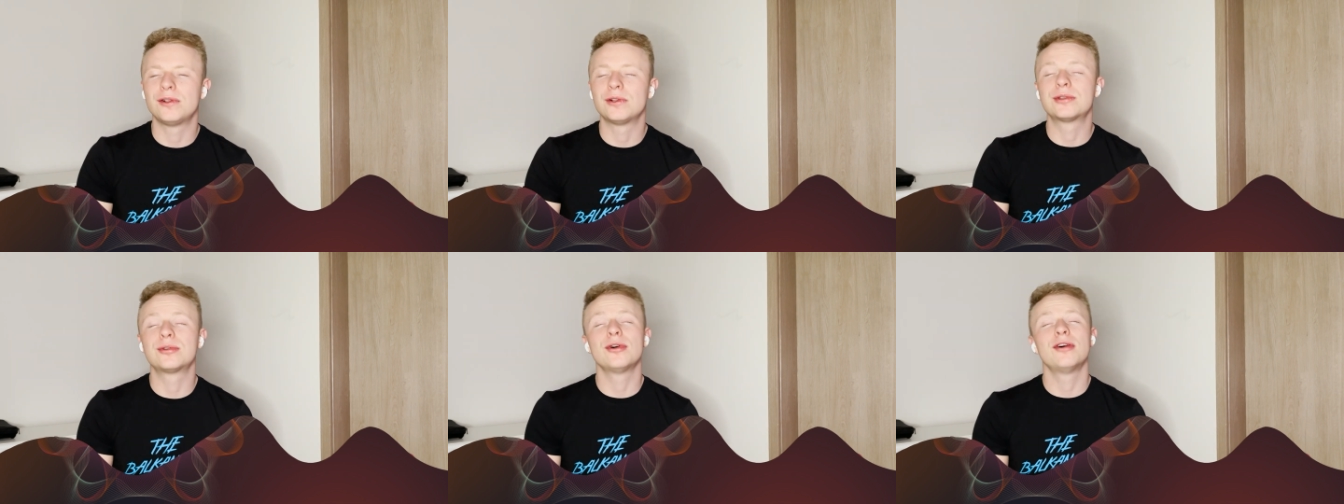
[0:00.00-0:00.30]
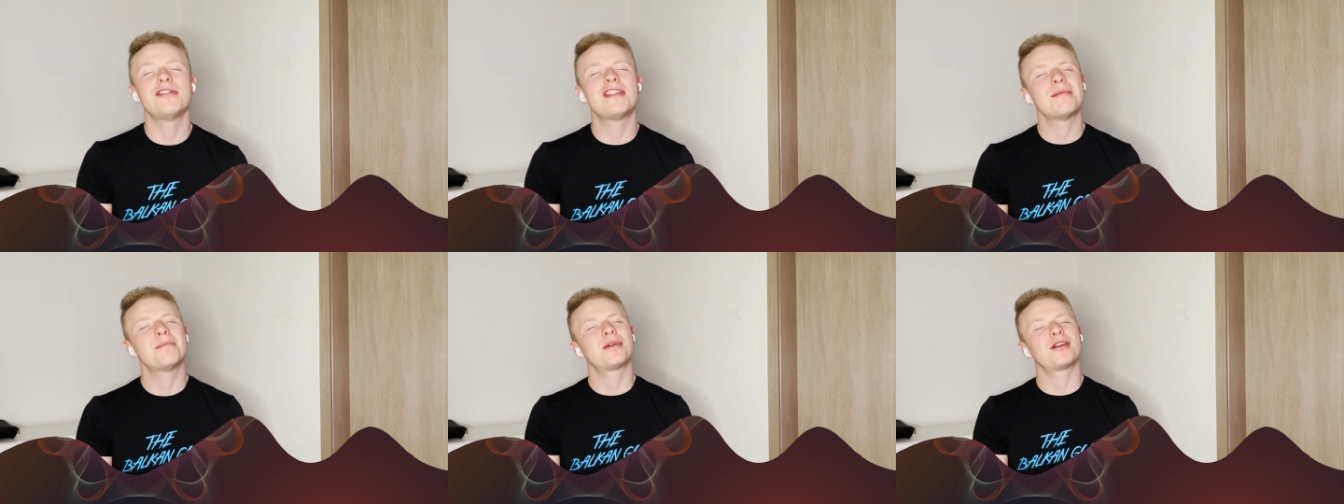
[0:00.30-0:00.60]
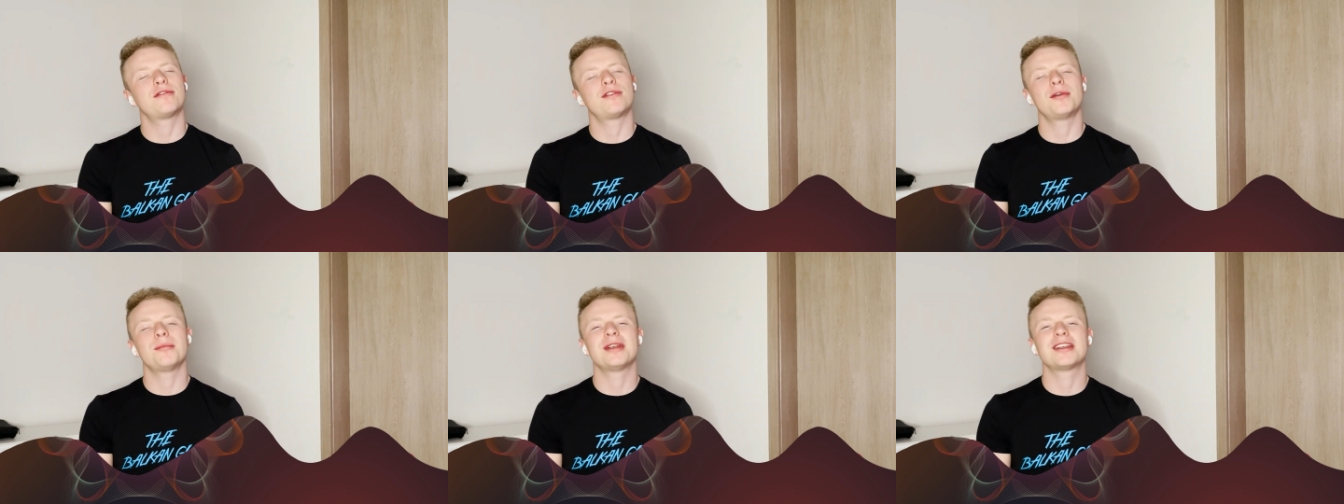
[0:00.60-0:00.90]
2 of them
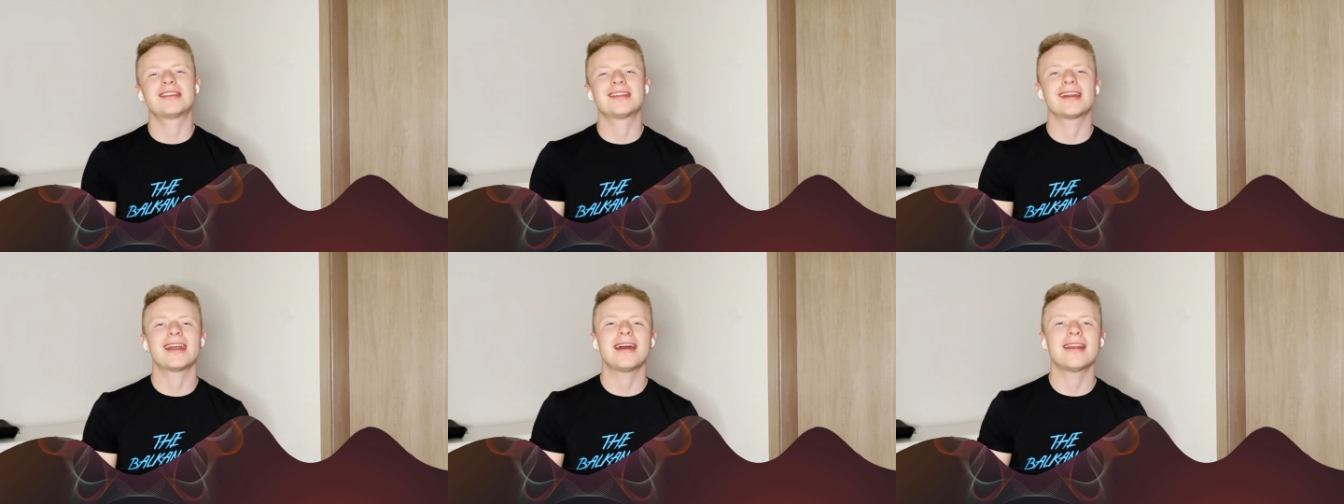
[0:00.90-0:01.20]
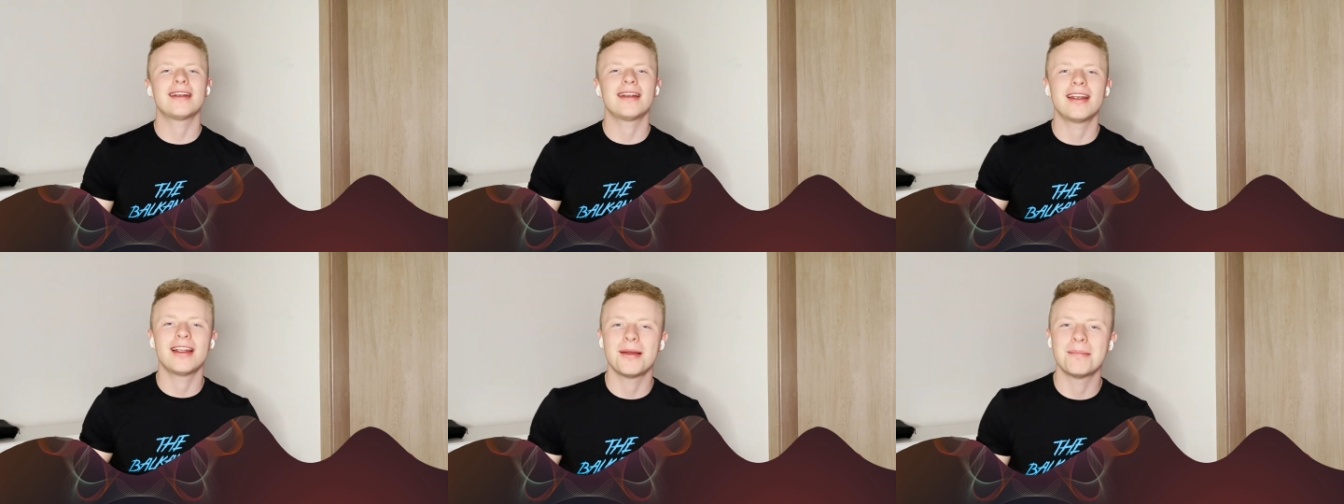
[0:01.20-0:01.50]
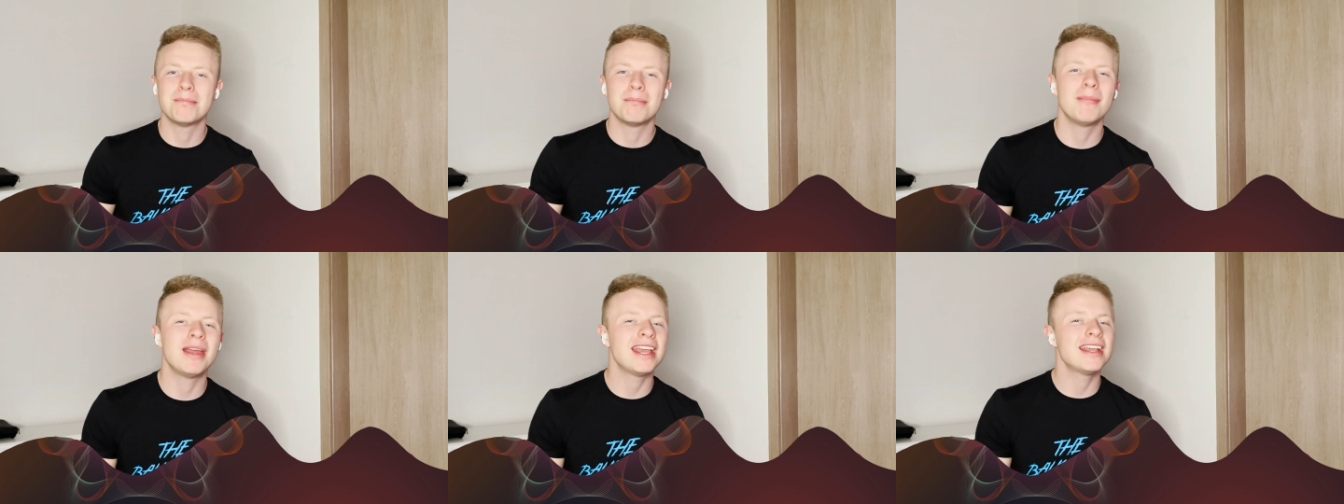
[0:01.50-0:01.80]
performing together,
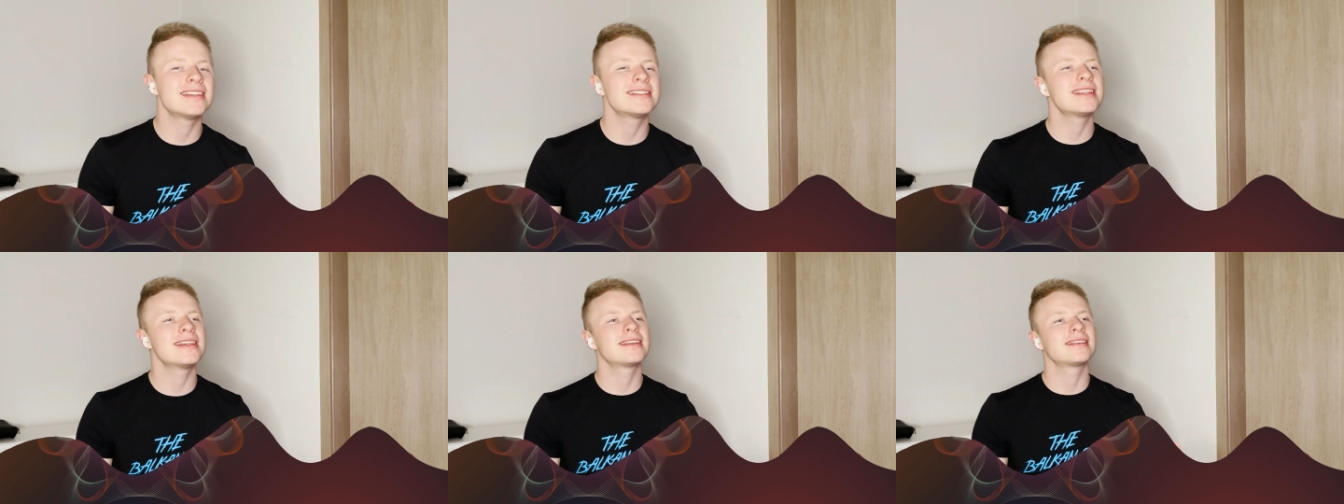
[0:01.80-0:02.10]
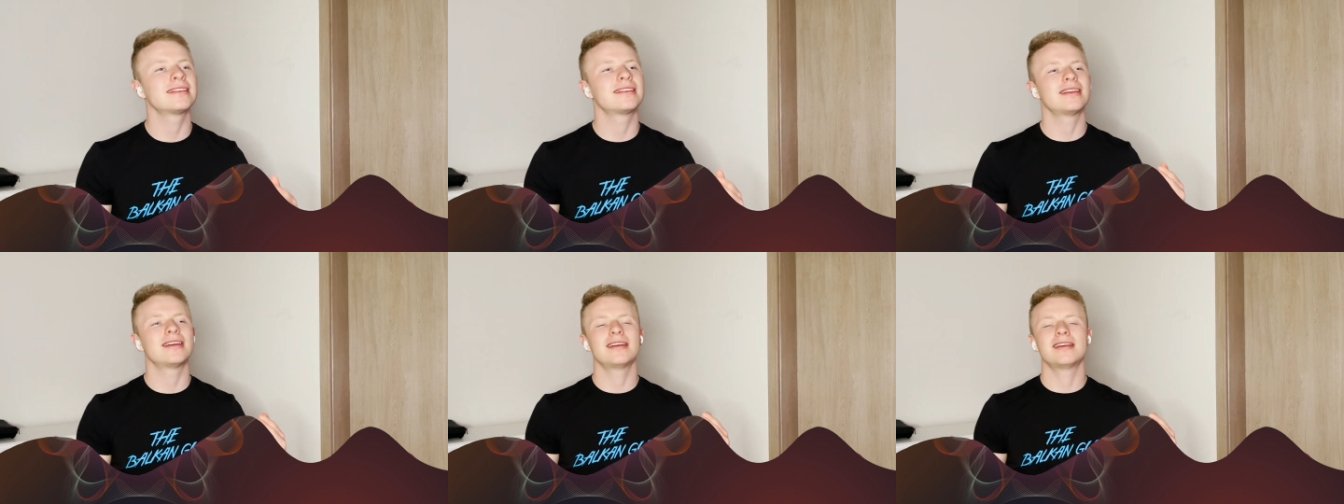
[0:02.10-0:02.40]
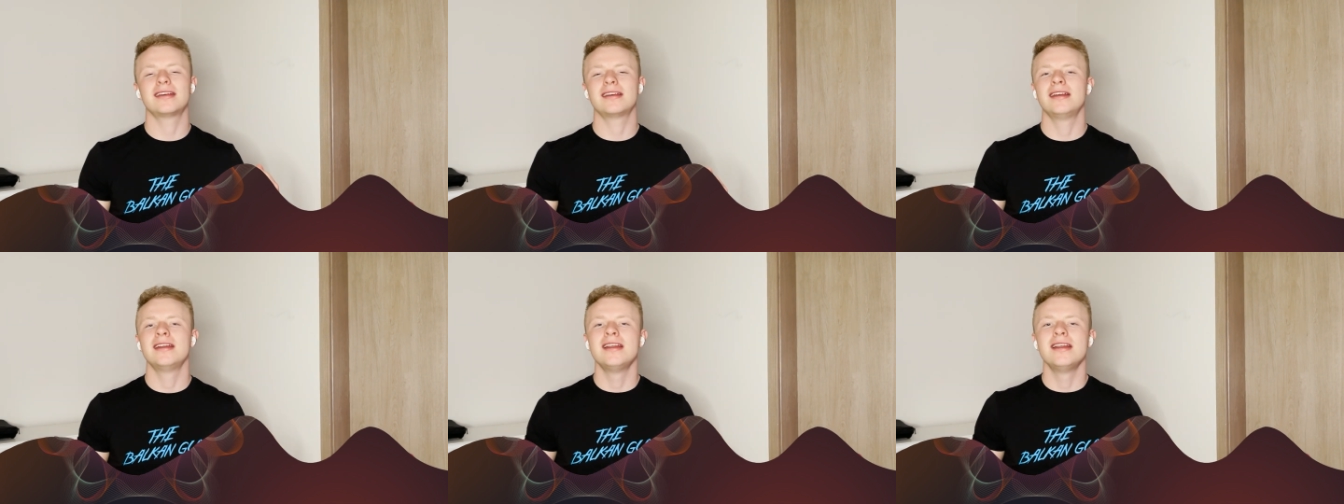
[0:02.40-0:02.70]
amazing.
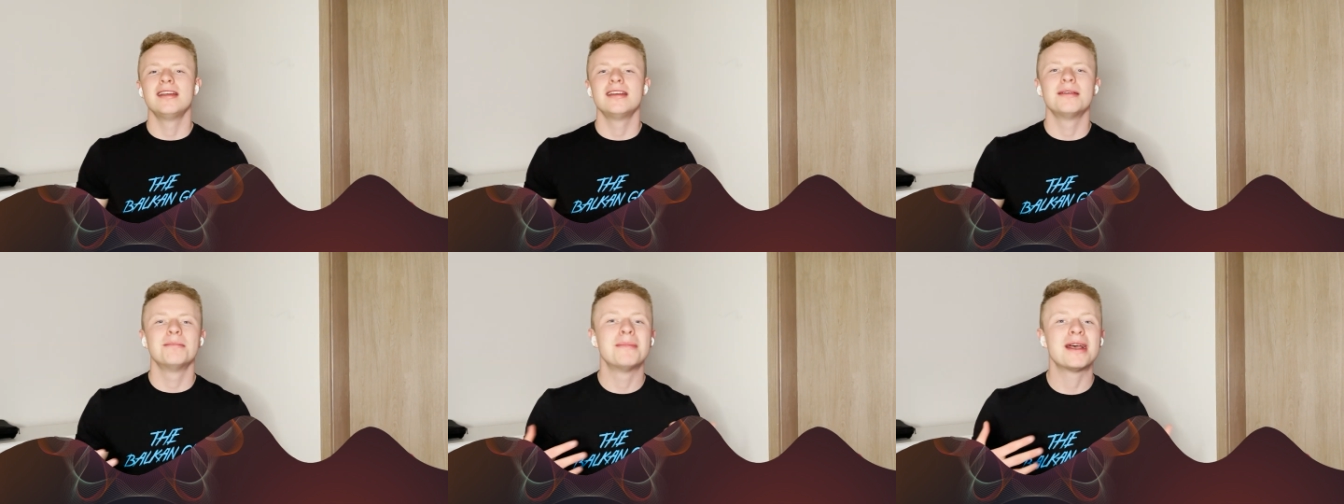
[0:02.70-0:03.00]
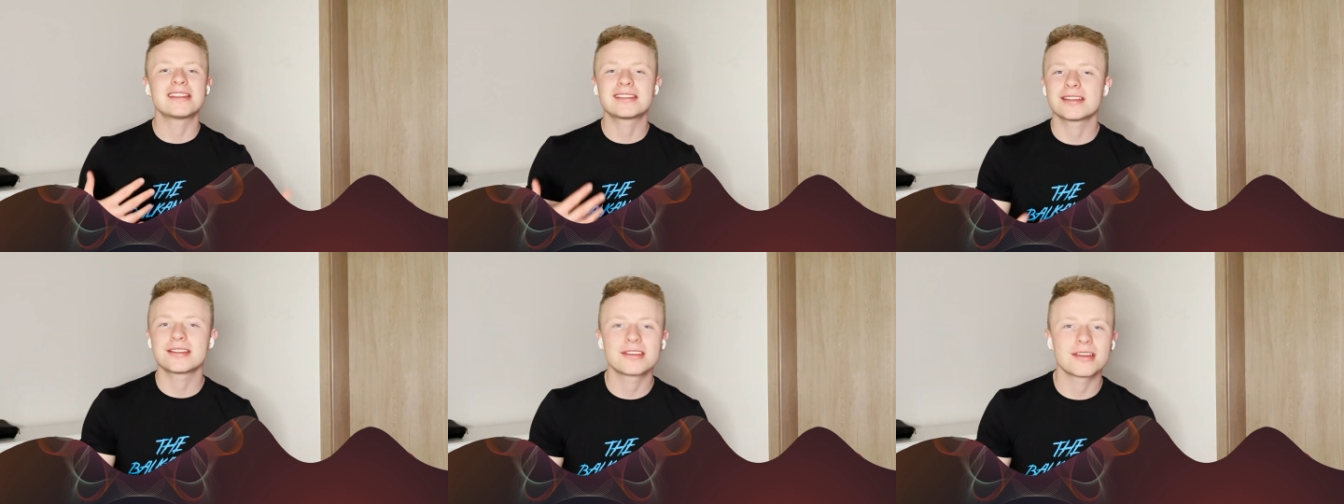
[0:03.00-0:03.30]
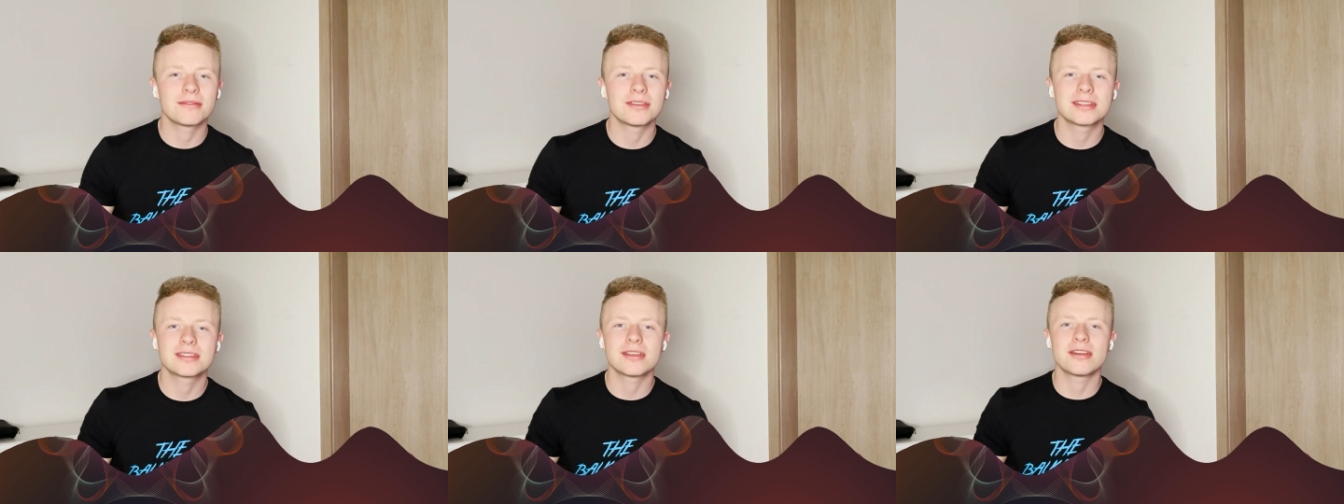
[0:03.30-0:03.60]
The message
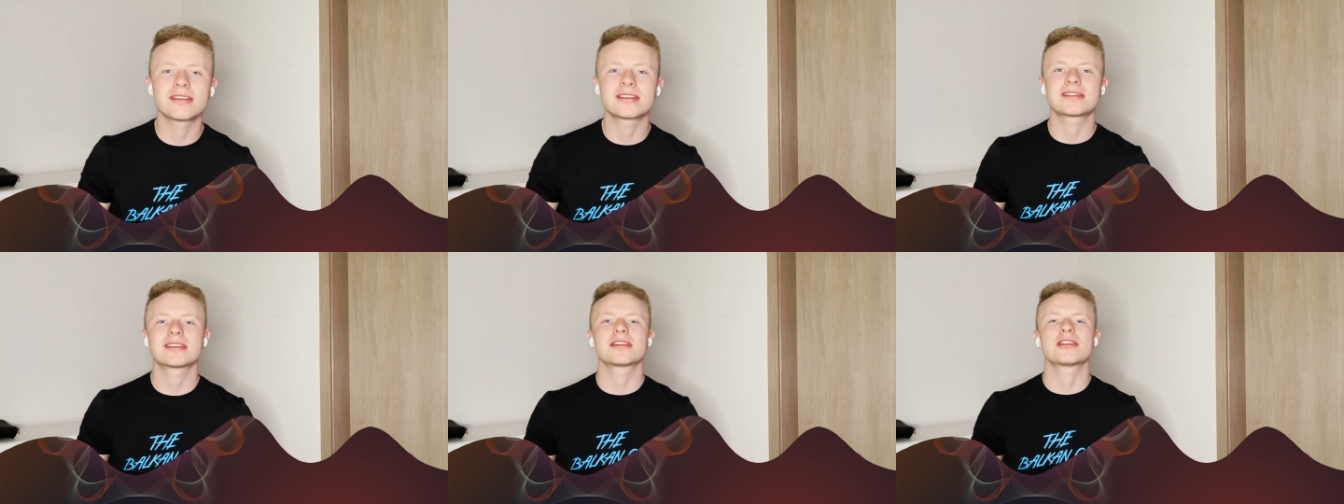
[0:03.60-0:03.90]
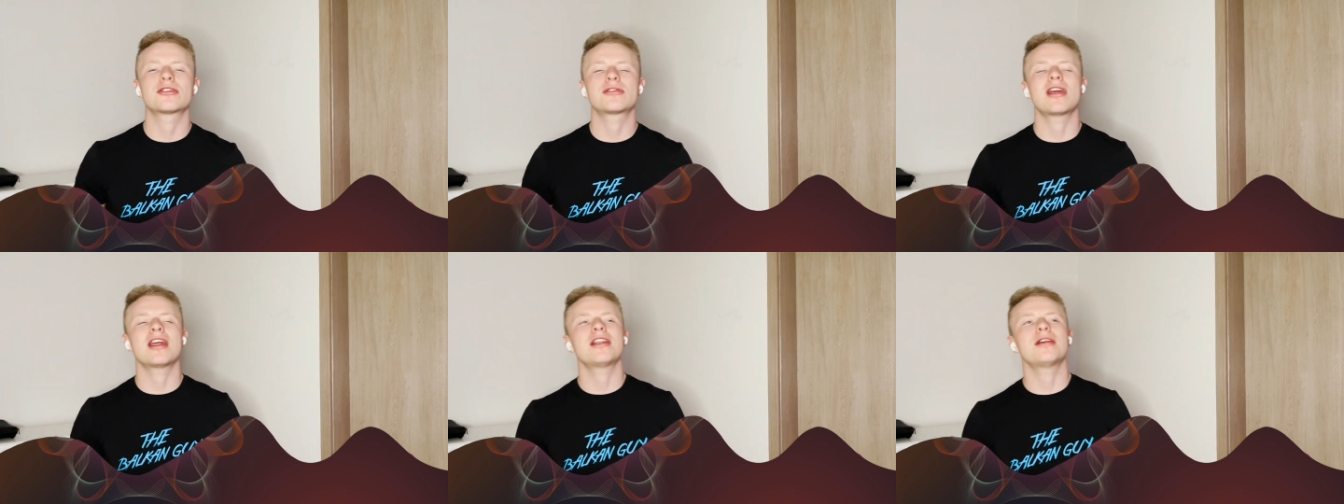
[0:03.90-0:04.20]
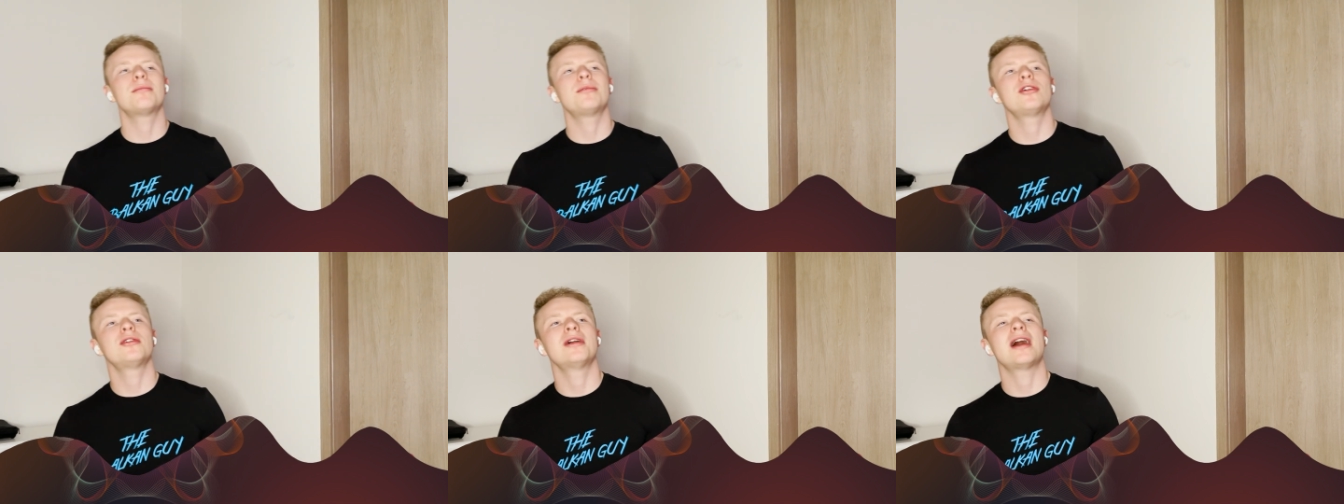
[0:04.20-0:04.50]
of the song is
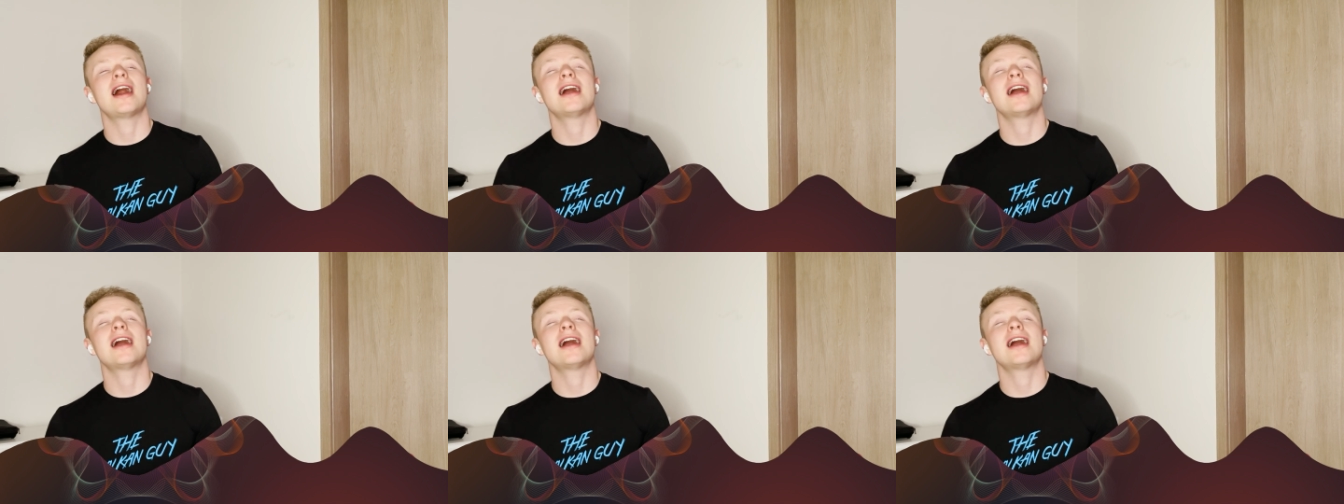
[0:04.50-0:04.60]
incredible.